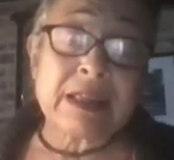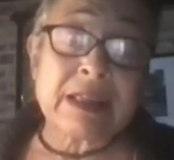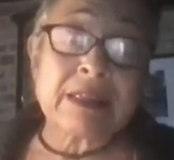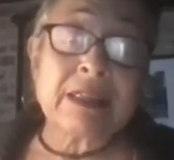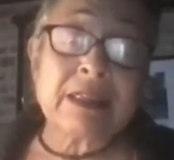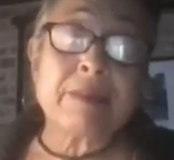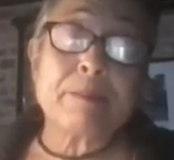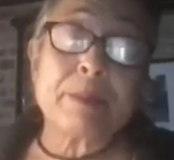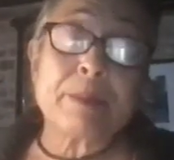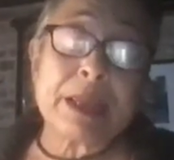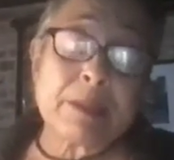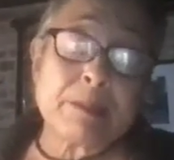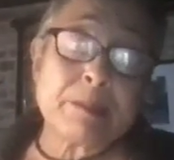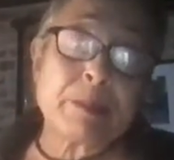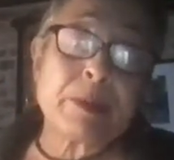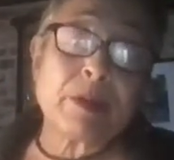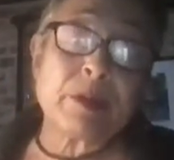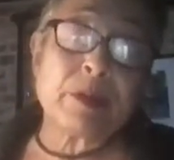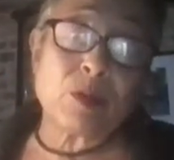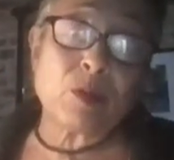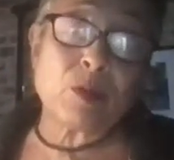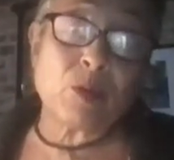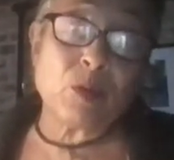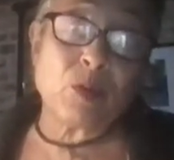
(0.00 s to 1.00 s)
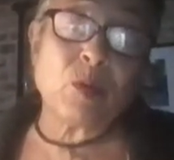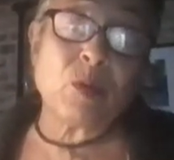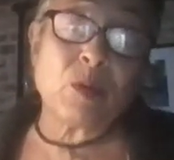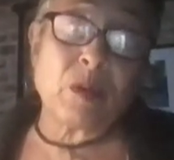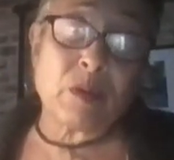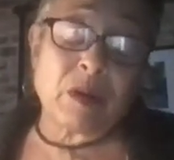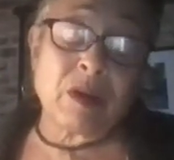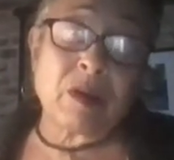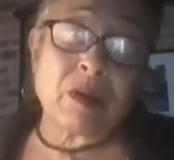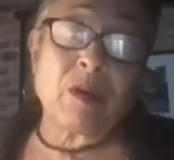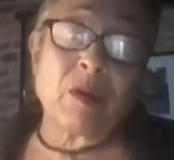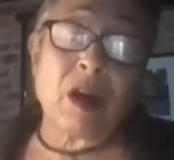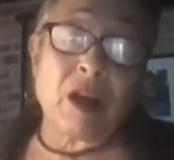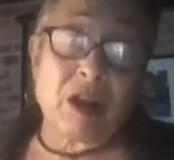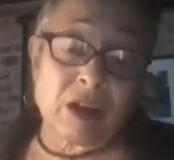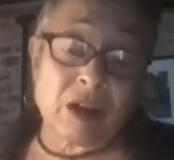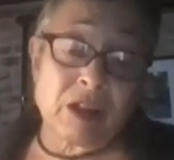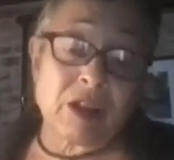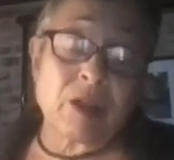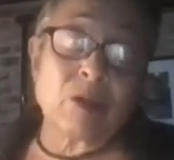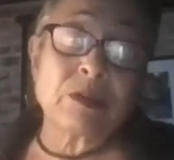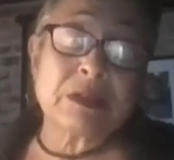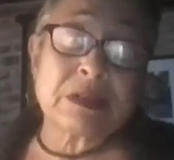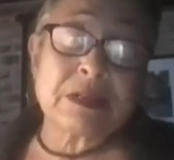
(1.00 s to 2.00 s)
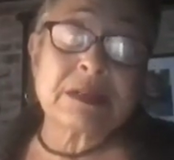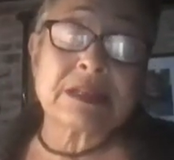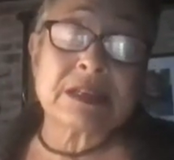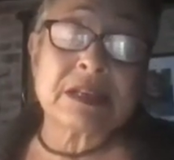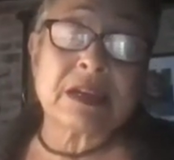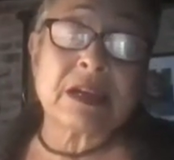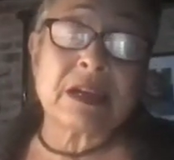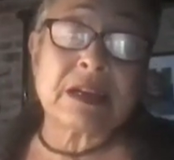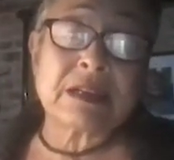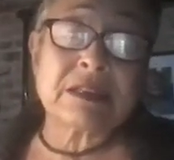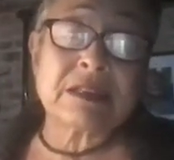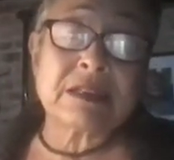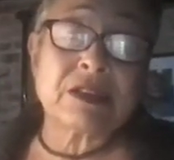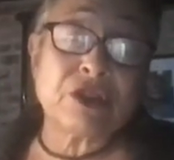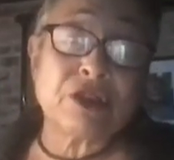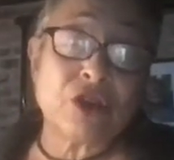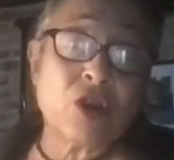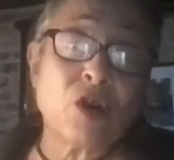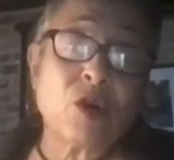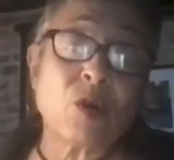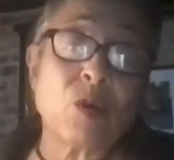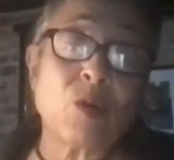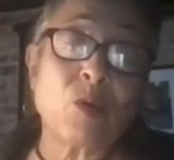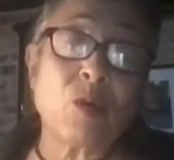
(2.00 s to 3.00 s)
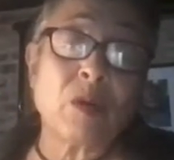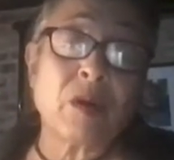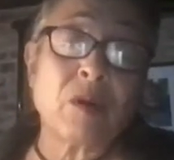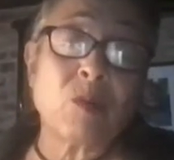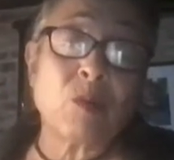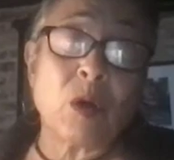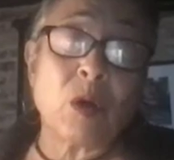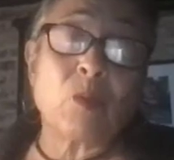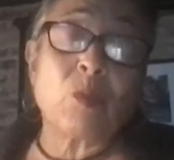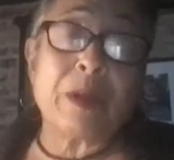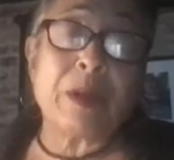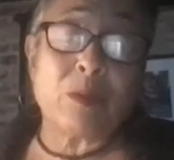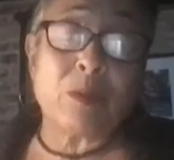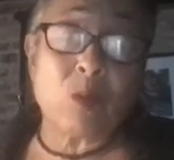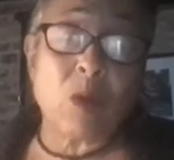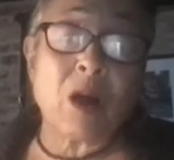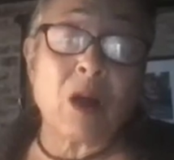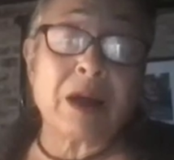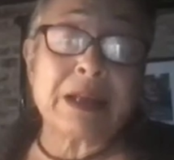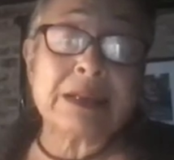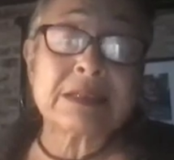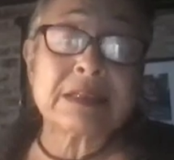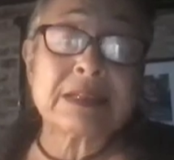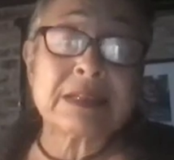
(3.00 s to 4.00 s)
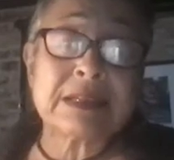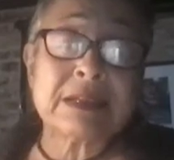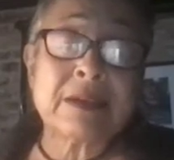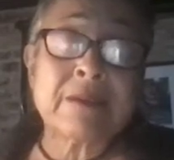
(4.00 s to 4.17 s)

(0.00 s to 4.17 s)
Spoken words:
the people who are closest to us know what we want.